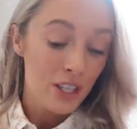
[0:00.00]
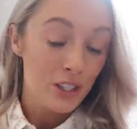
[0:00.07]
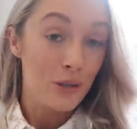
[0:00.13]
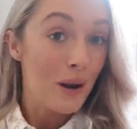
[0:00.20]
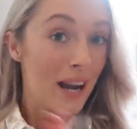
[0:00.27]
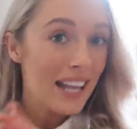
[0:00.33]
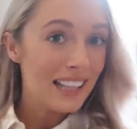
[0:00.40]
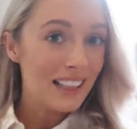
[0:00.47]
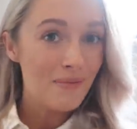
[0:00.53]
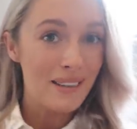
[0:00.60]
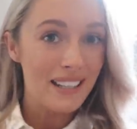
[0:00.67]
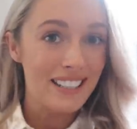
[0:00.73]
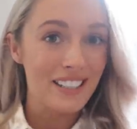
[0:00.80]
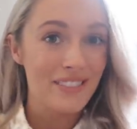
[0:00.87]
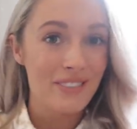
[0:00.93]
so a little
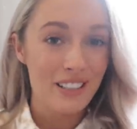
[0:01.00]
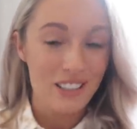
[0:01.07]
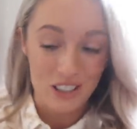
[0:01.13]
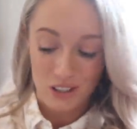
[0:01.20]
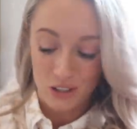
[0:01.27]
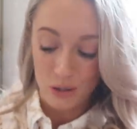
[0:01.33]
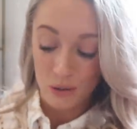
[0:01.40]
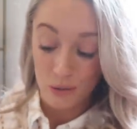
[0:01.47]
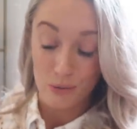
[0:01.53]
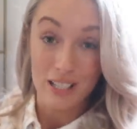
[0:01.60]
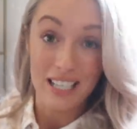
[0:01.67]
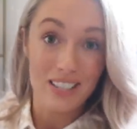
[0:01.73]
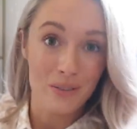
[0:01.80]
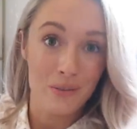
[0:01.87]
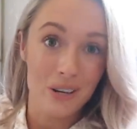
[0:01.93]
bit different to the
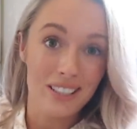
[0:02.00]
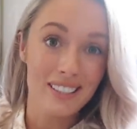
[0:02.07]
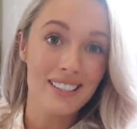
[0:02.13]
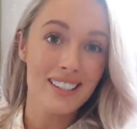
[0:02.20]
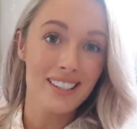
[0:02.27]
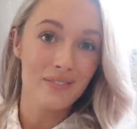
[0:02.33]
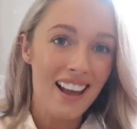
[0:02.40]
Reiss ones.